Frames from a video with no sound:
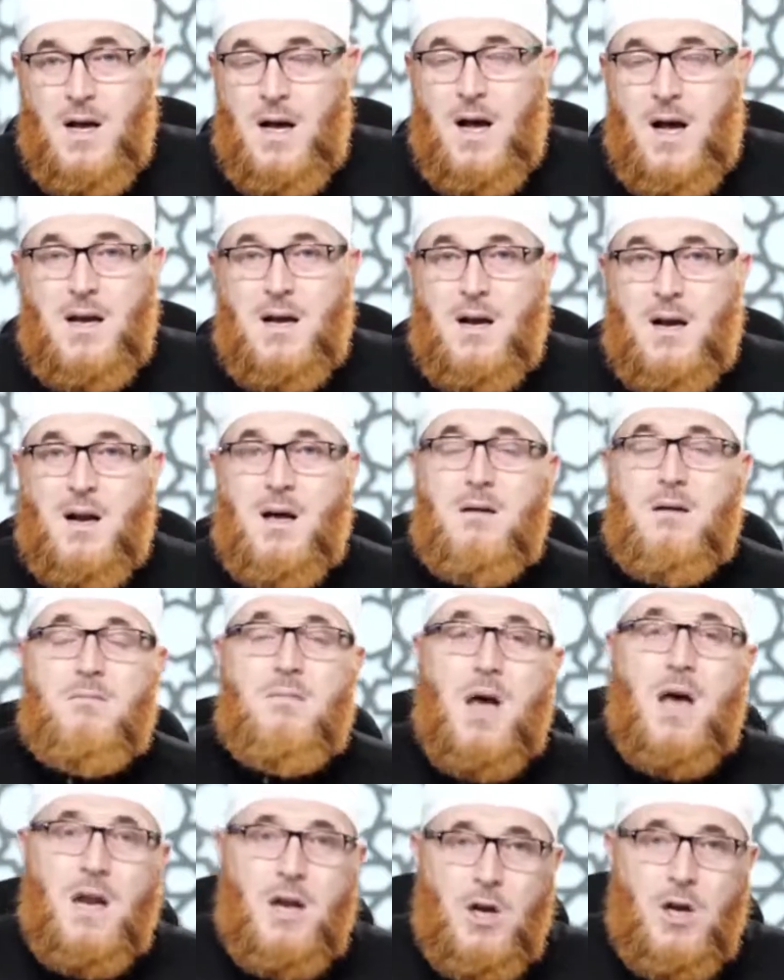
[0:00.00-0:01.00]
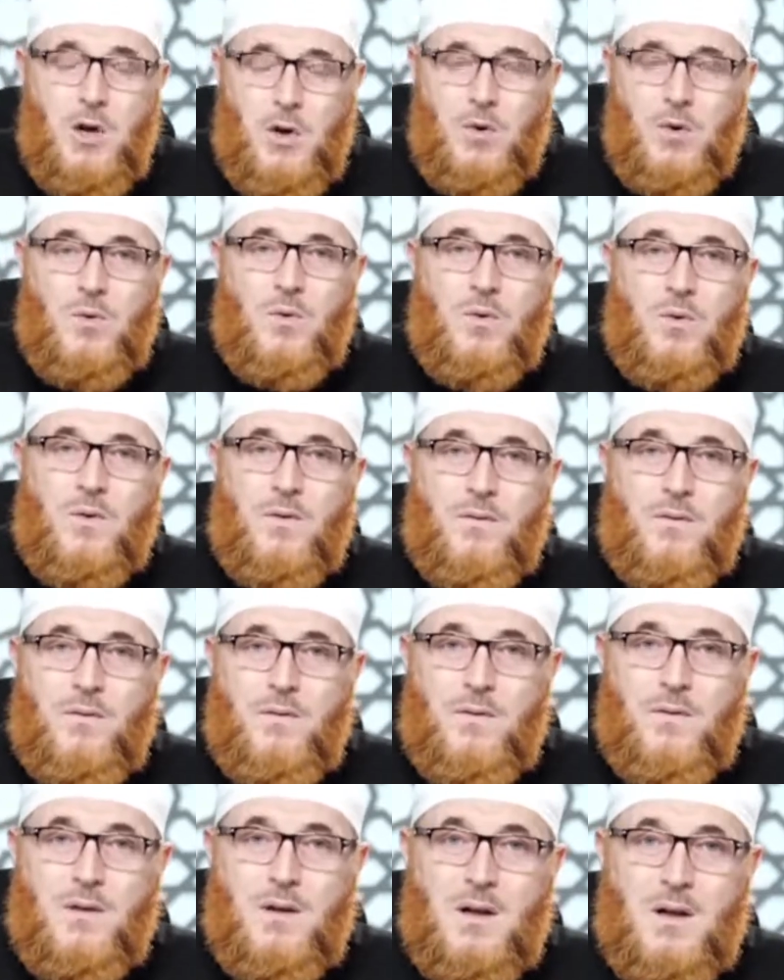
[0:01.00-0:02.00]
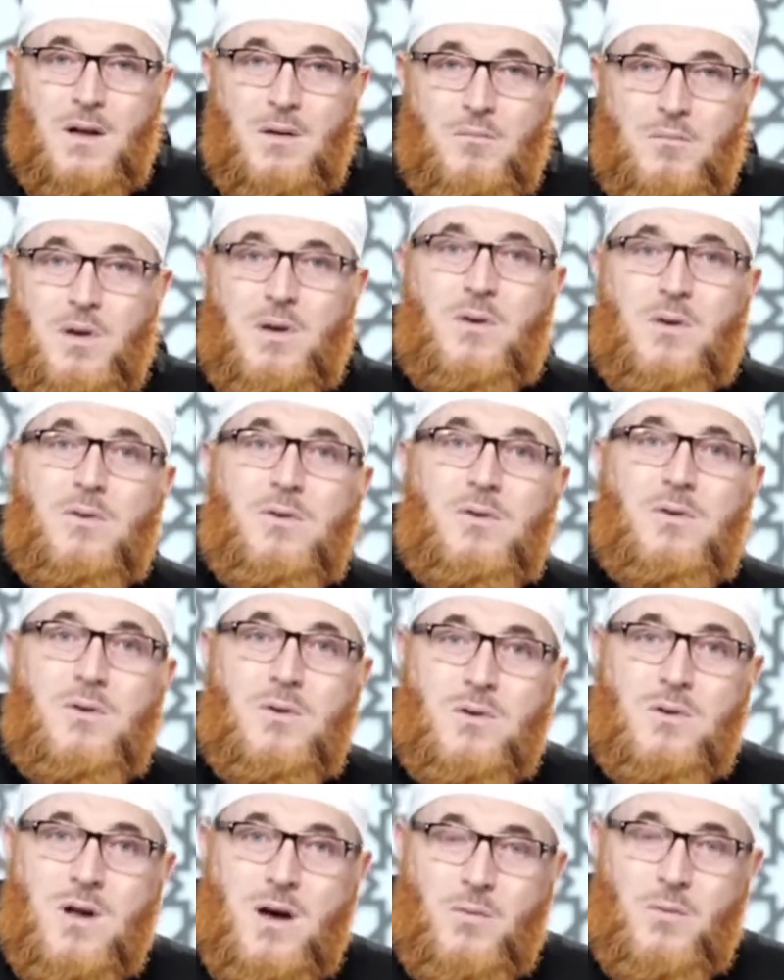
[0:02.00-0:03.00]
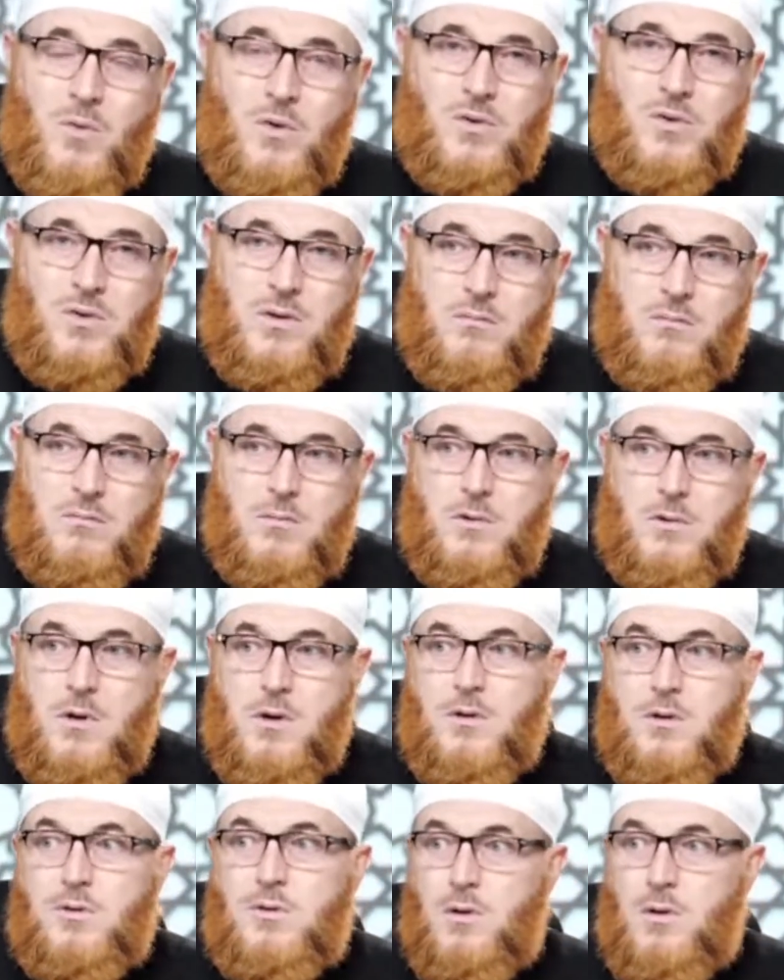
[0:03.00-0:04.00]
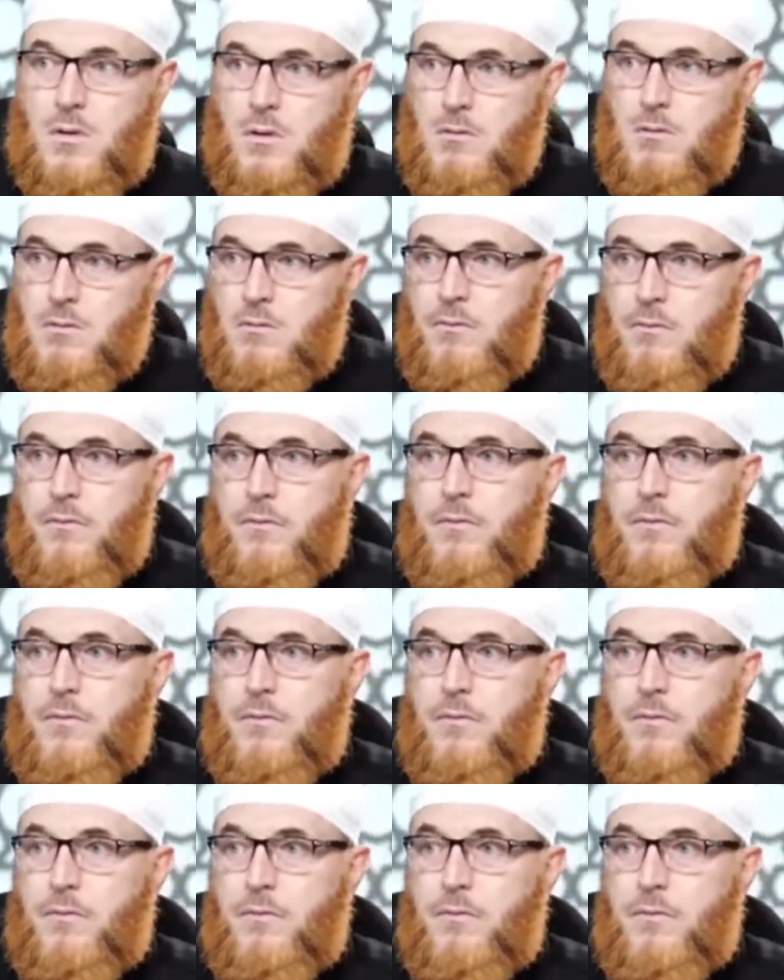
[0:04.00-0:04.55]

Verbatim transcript: I cannot marry you because you're not Muslim. So